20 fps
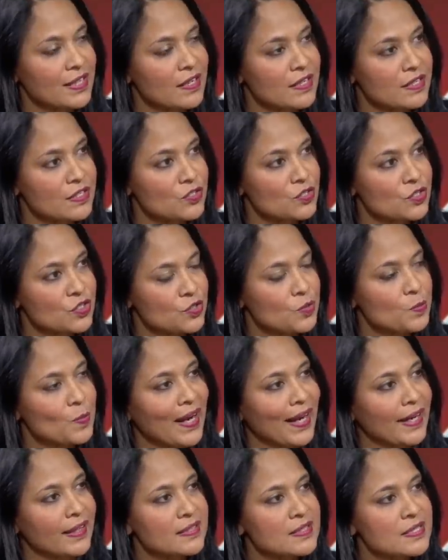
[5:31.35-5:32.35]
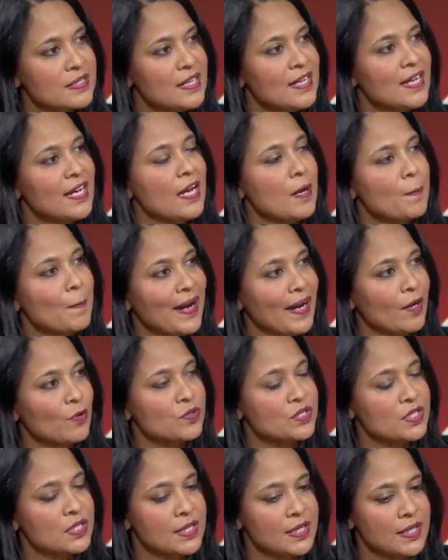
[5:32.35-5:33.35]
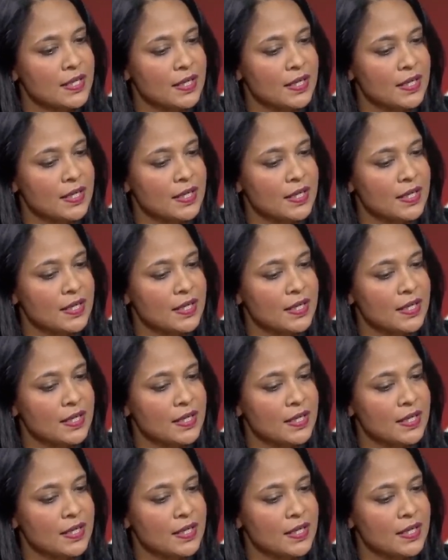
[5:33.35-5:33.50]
guidance to banks about